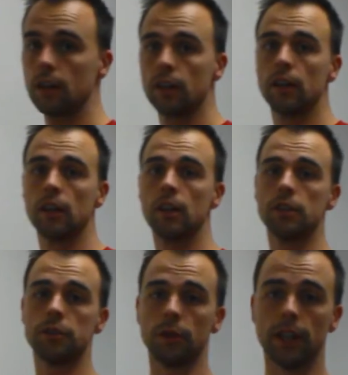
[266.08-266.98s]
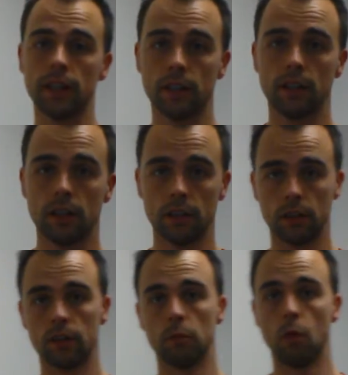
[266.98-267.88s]
Okay? So again,
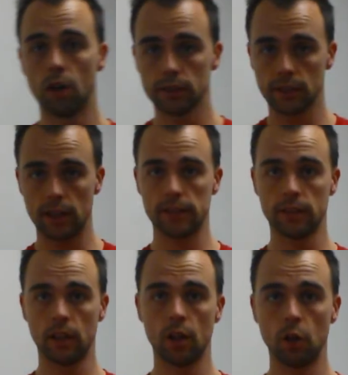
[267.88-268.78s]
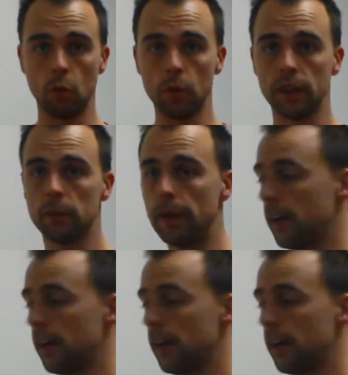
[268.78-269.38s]
wall slides with the